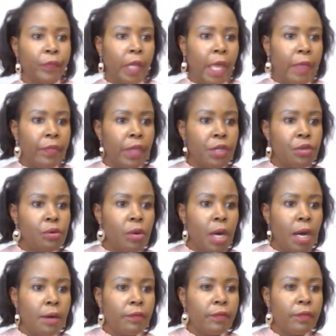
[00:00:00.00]
And then you
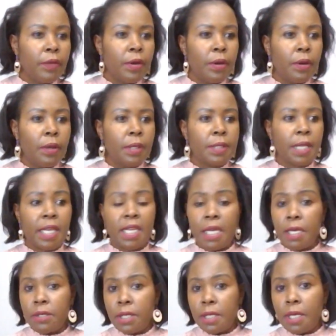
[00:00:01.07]
have
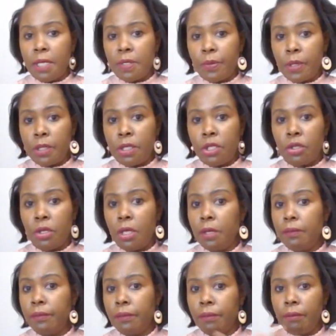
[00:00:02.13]
psychiatric nurse practitioner,
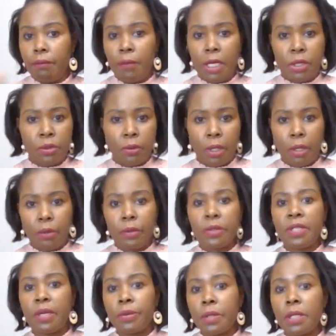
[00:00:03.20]
mental health,
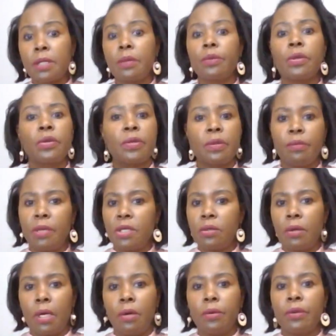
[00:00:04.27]
substance abuse,
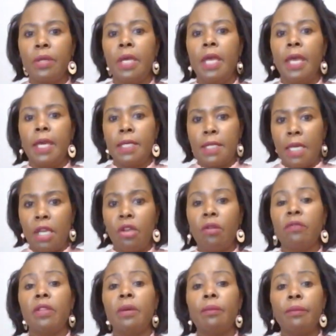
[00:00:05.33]
mental health, take care
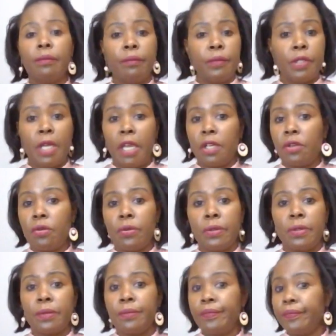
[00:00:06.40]
of them,
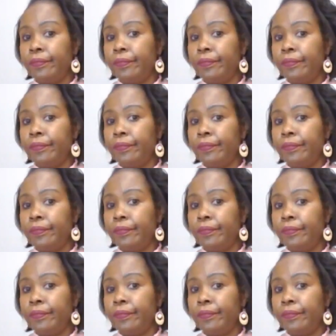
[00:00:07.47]
diagnose,